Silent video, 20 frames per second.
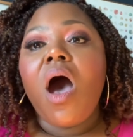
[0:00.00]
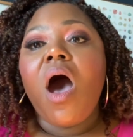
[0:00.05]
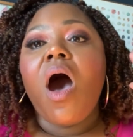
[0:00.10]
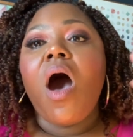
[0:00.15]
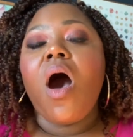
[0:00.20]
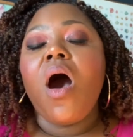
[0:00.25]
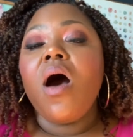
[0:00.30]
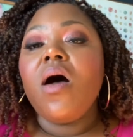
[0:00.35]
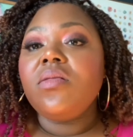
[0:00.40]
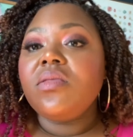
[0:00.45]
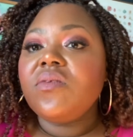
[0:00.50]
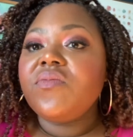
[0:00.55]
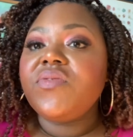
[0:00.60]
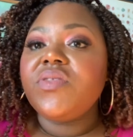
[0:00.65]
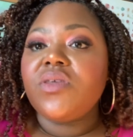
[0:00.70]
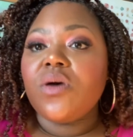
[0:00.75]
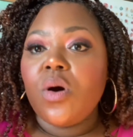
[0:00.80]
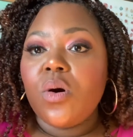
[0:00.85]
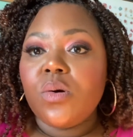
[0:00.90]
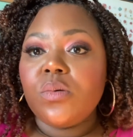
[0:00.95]
All of
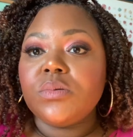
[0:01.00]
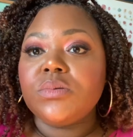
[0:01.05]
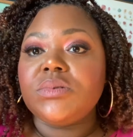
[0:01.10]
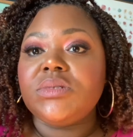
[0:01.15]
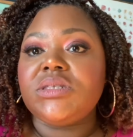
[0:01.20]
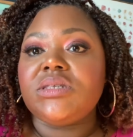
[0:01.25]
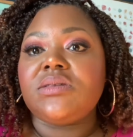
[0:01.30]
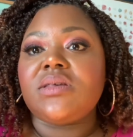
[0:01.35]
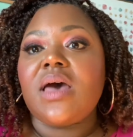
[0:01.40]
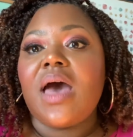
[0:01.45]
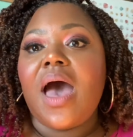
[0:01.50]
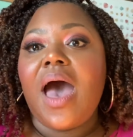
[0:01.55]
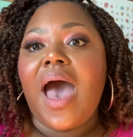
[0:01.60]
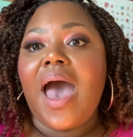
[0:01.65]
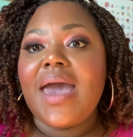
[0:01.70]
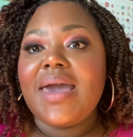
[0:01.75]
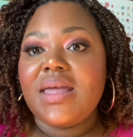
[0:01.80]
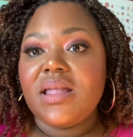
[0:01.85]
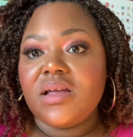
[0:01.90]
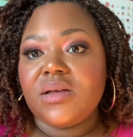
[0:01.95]
those
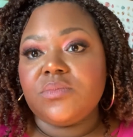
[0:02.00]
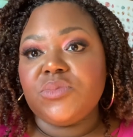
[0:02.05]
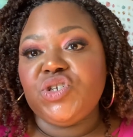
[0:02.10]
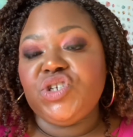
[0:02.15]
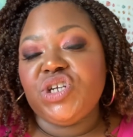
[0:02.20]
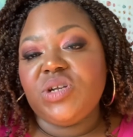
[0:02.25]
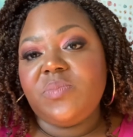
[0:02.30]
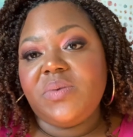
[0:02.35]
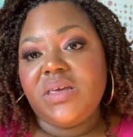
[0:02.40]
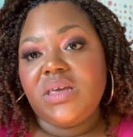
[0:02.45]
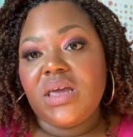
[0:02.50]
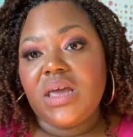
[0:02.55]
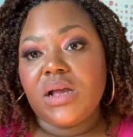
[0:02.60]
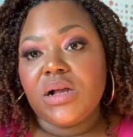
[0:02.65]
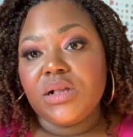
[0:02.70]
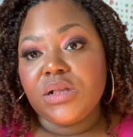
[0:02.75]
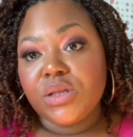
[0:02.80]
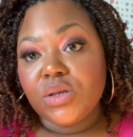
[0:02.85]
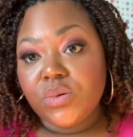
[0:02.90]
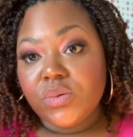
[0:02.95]
items should be
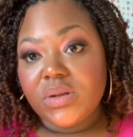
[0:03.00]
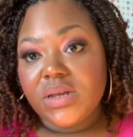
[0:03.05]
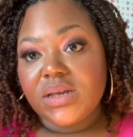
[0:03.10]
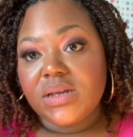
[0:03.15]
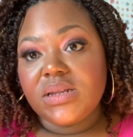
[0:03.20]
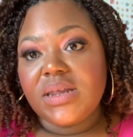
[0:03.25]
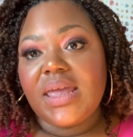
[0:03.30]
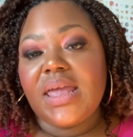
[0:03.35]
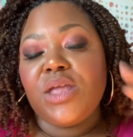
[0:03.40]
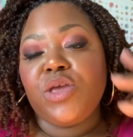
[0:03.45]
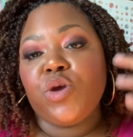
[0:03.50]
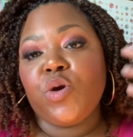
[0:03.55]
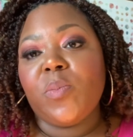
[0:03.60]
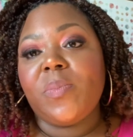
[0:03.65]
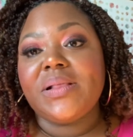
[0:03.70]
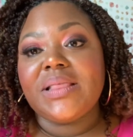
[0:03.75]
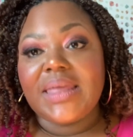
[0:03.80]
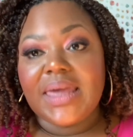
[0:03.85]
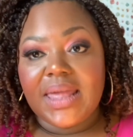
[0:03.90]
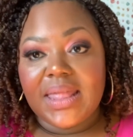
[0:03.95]
included in your
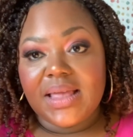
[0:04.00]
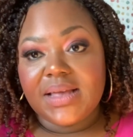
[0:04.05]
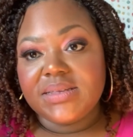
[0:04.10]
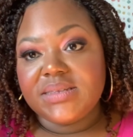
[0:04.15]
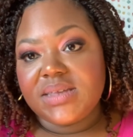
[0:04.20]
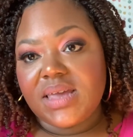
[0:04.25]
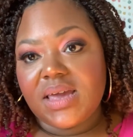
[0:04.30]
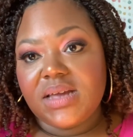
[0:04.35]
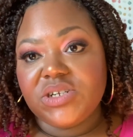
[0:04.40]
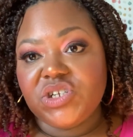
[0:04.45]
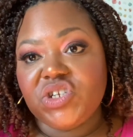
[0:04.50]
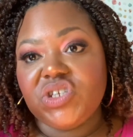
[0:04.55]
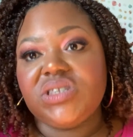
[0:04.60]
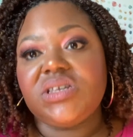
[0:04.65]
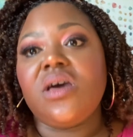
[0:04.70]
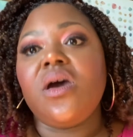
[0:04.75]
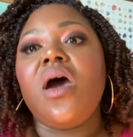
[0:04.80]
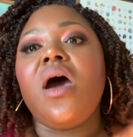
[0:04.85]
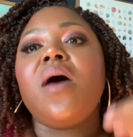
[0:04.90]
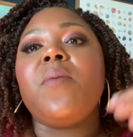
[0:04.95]
planning stages,
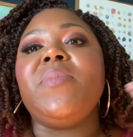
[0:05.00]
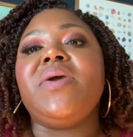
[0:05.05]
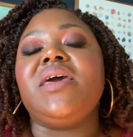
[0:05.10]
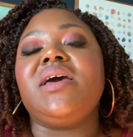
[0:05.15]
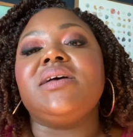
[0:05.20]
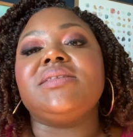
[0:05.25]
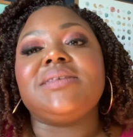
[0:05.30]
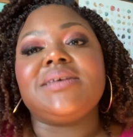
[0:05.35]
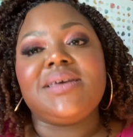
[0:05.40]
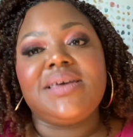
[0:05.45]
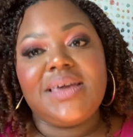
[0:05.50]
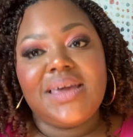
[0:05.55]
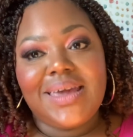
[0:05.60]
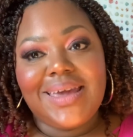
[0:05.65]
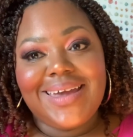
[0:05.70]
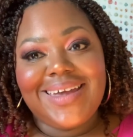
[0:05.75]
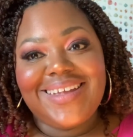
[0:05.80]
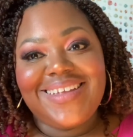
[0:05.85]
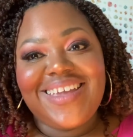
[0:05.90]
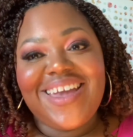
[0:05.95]
because
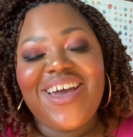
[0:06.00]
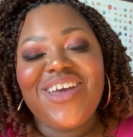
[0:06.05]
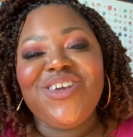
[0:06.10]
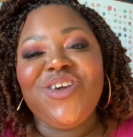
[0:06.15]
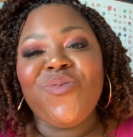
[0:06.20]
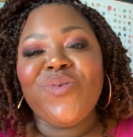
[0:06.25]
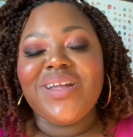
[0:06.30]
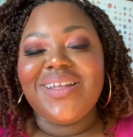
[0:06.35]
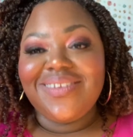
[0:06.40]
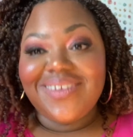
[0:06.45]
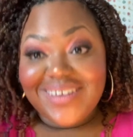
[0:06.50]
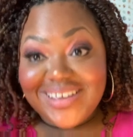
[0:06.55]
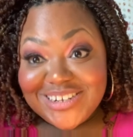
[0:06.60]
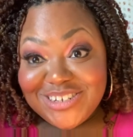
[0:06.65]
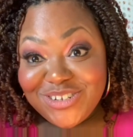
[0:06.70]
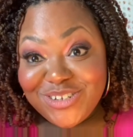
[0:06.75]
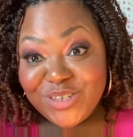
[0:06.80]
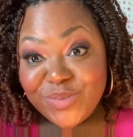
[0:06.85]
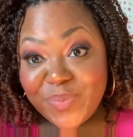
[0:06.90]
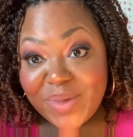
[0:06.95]
again, you want to look at
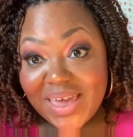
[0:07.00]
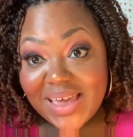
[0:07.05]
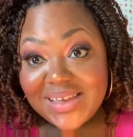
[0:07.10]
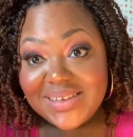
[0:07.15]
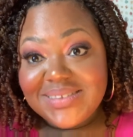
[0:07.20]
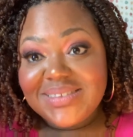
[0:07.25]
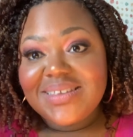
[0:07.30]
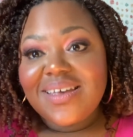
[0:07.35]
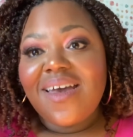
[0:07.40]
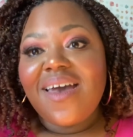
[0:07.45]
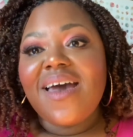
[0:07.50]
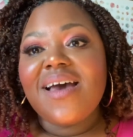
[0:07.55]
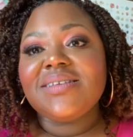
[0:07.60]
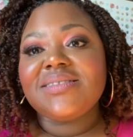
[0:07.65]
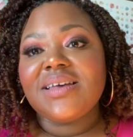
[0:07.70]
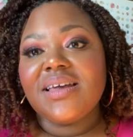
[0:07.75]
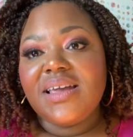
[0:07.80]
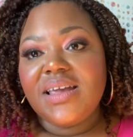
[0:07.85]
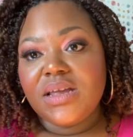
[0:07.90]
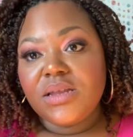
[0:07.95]
your space as
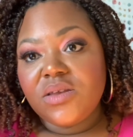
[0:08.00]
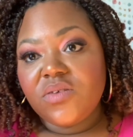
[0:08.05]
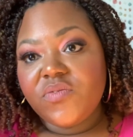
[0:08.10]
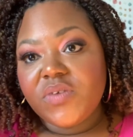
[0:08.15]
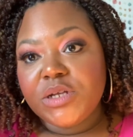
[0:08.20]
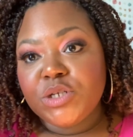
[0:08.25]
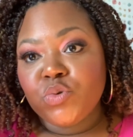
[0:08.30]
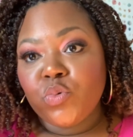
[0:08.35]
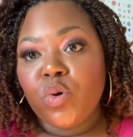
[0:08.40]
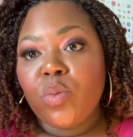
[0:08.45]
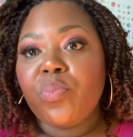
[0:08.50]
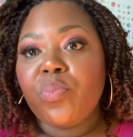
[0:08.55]
an individual